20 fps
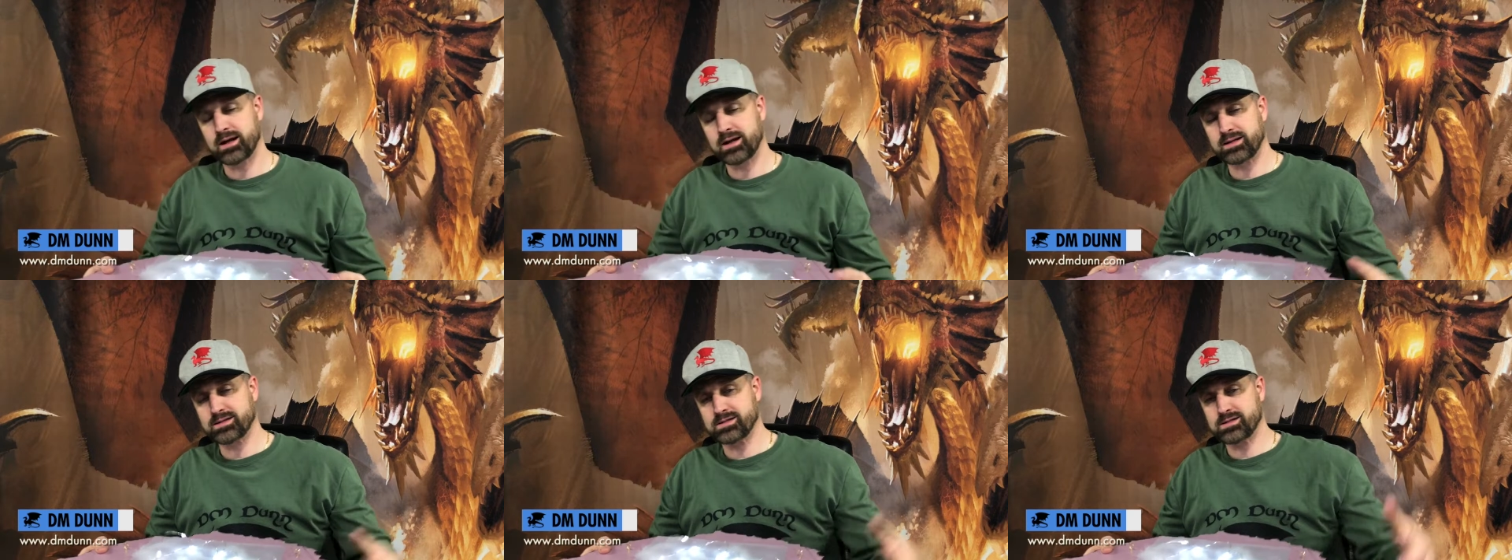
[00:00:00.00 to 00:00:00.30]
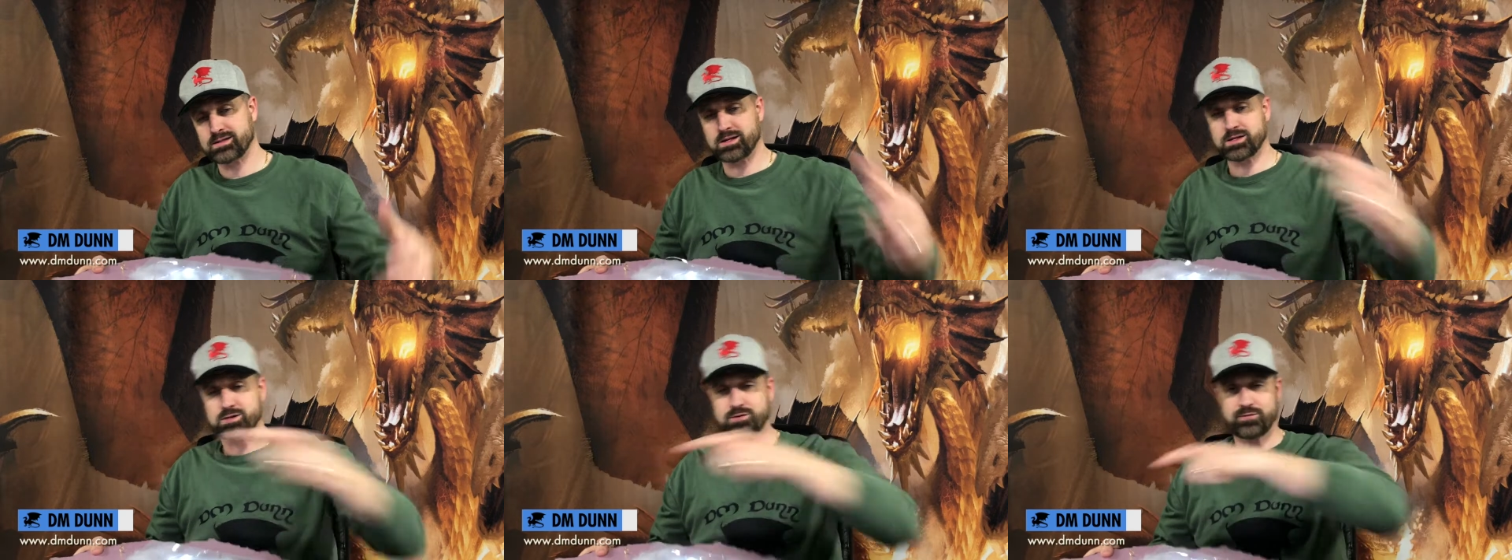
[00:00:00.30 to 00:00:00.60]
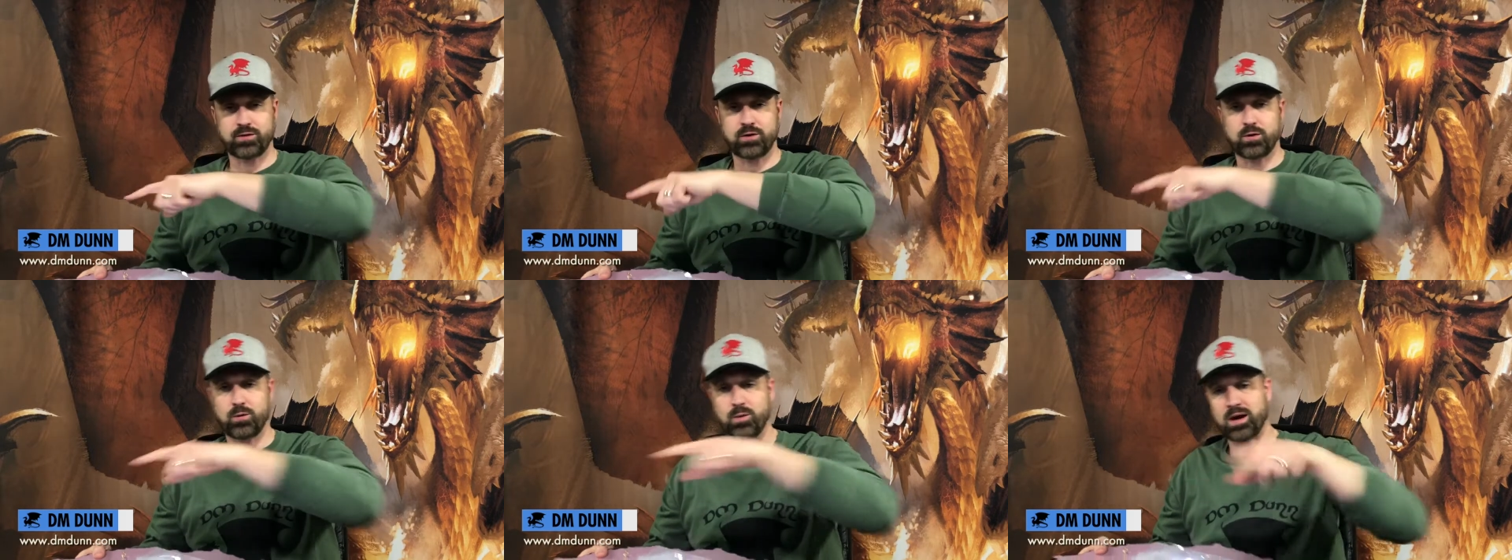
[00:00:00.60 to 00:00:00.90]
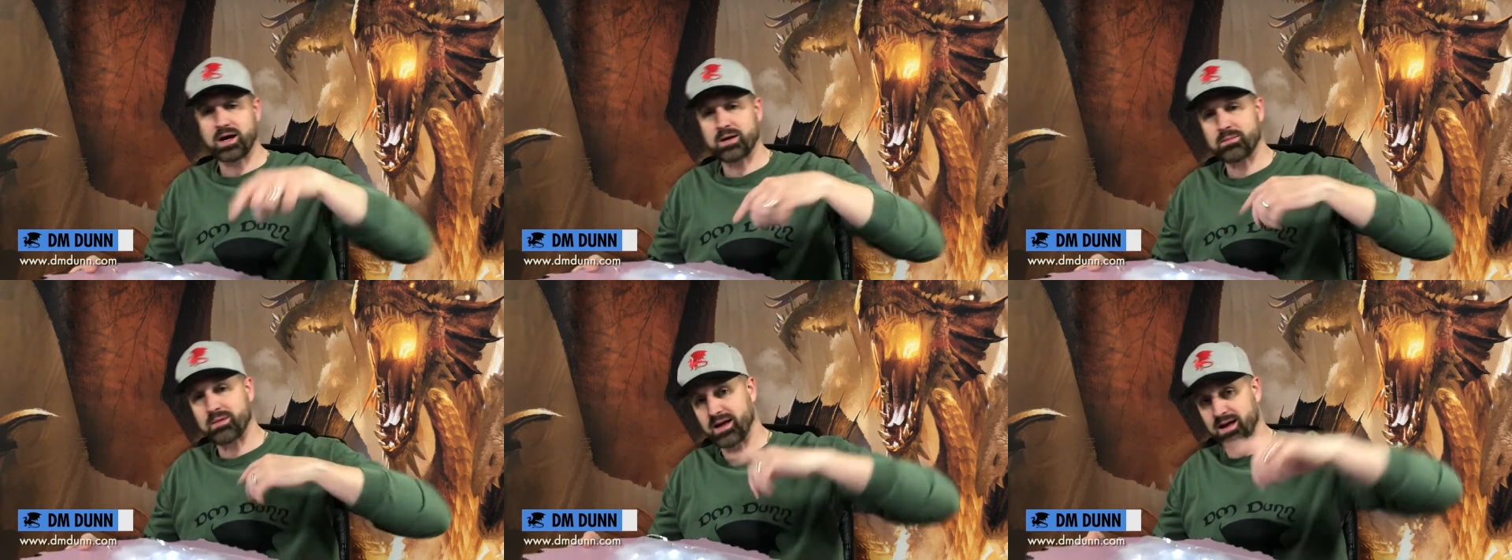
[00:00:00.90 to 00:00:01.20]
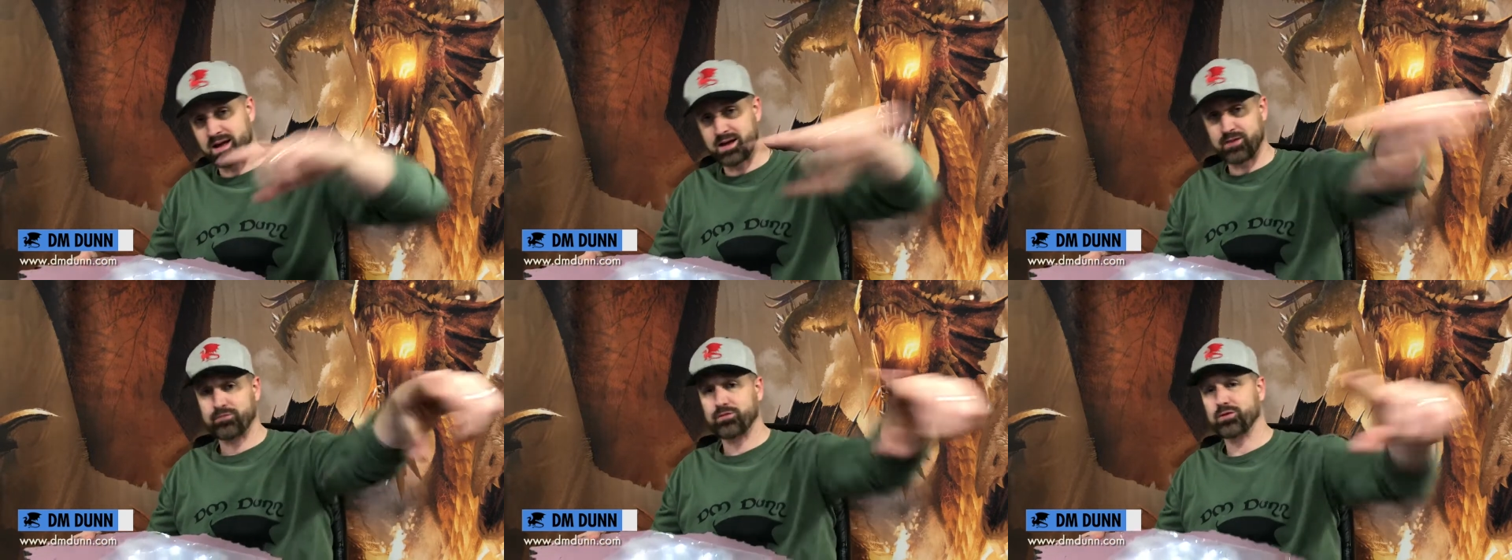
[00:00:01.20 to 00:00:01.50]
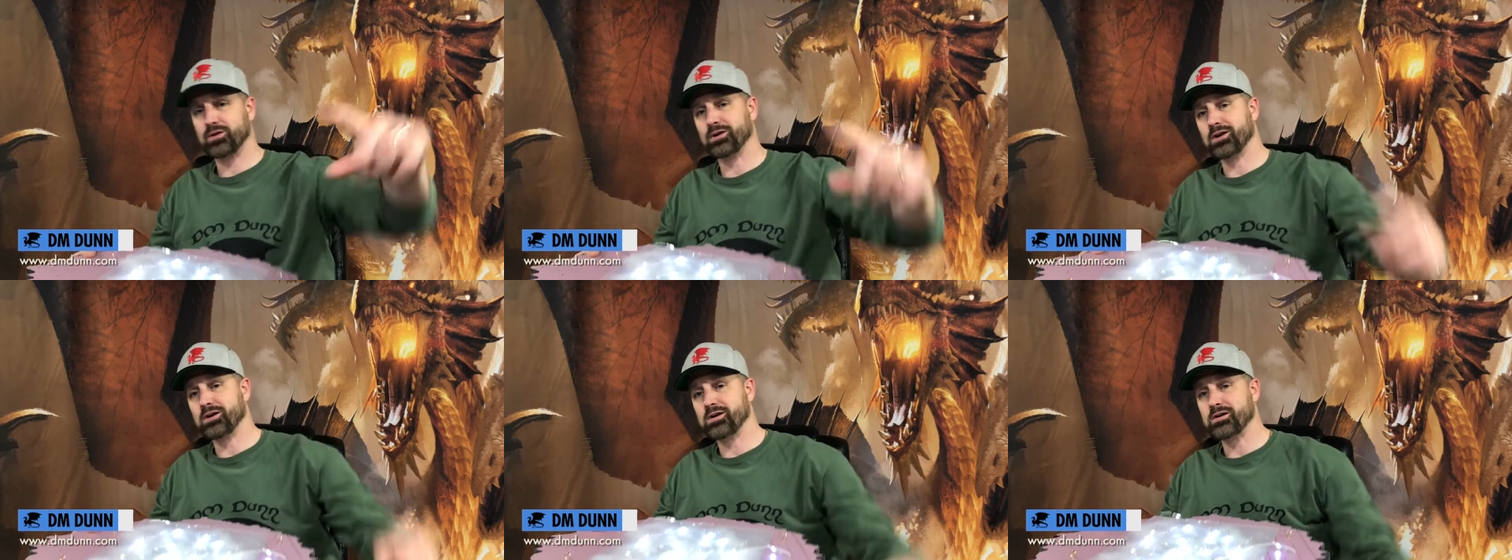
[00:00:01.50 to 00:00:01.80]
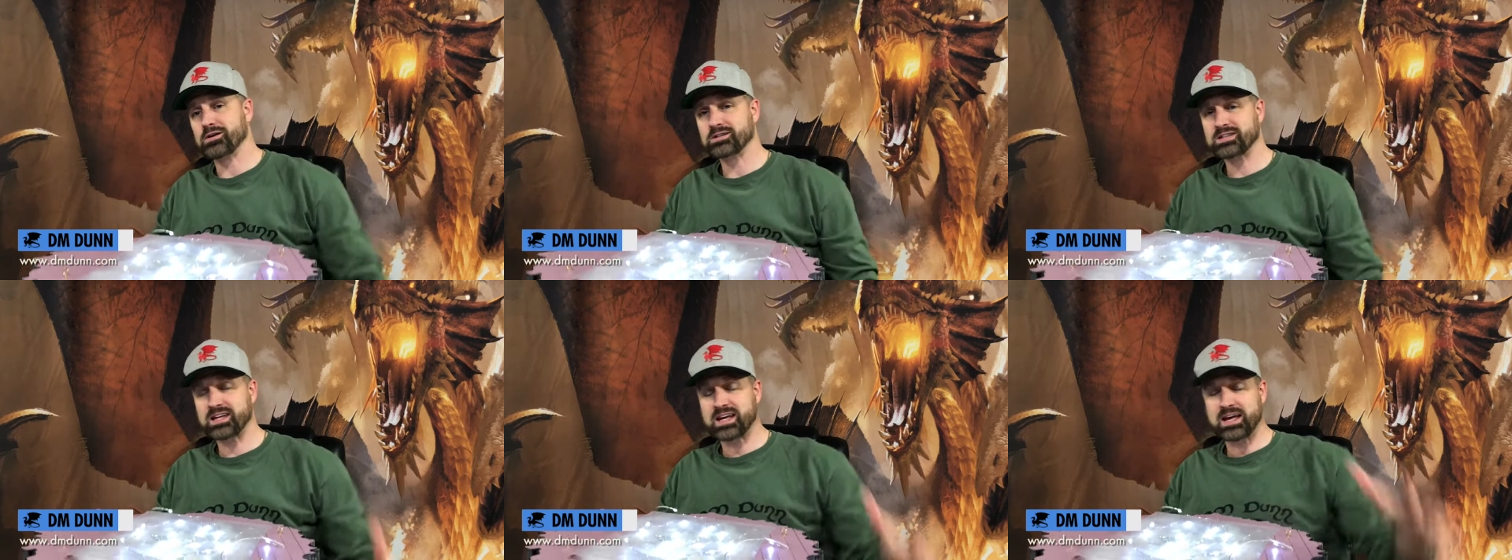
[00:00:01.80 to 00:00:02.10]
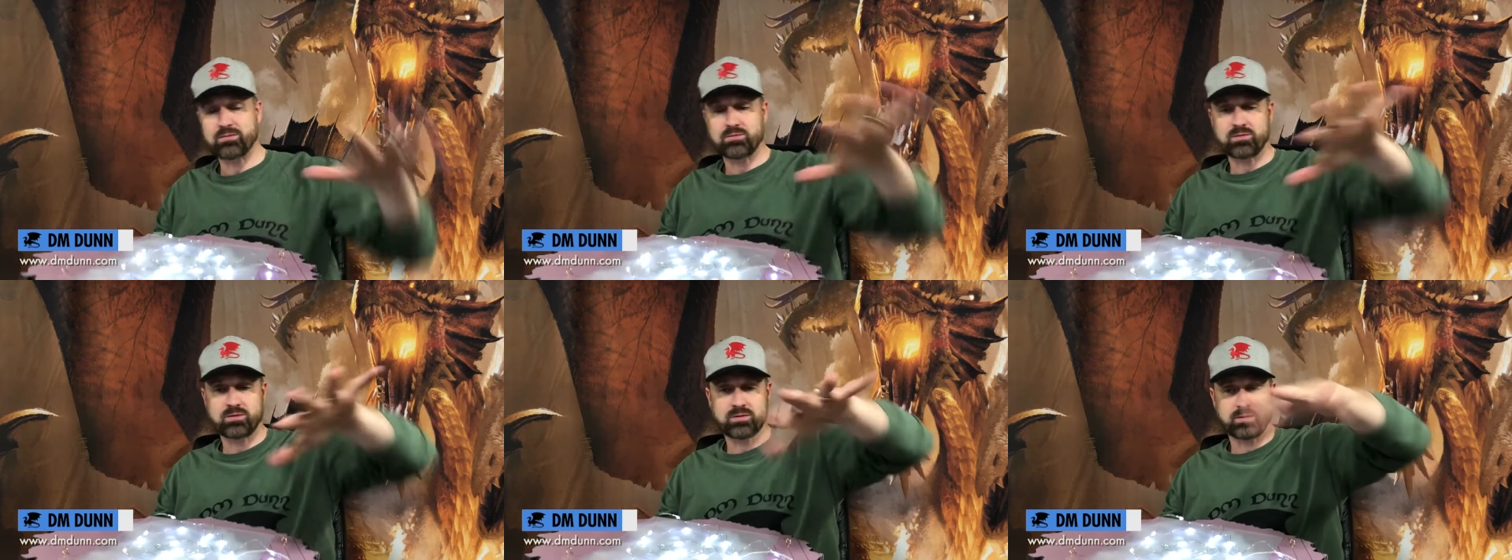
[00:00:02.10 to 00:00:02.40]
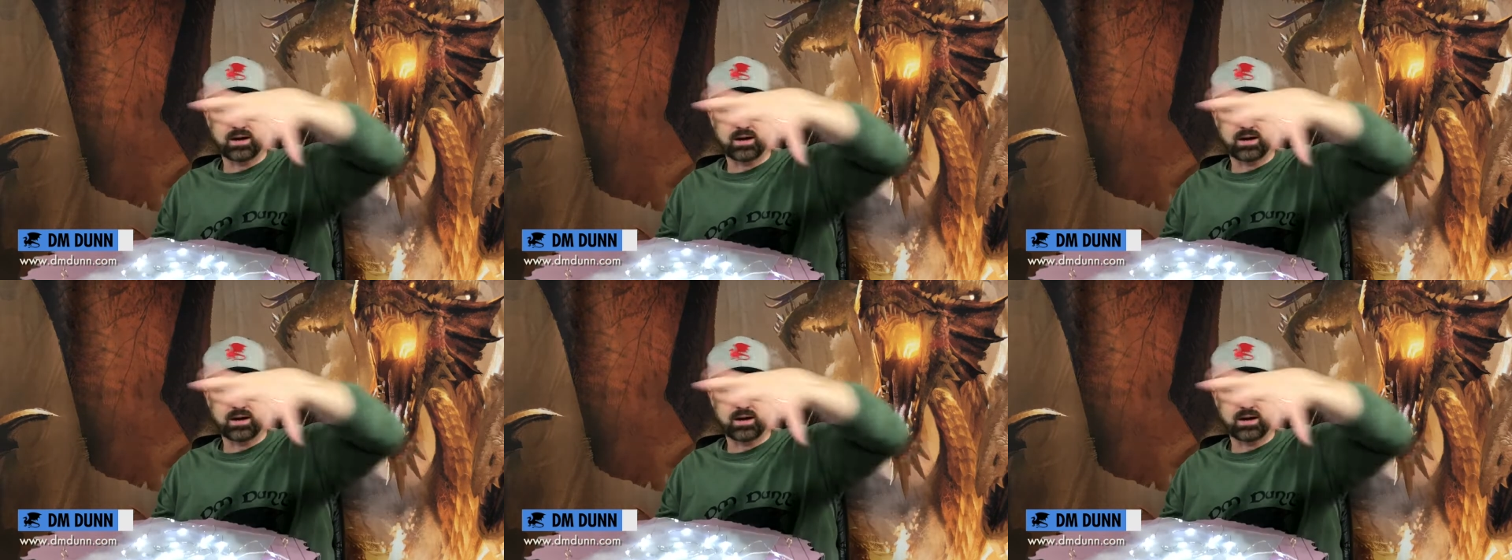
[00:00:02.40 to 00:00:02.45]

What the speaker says: 6 foot wide by 8 foot long table,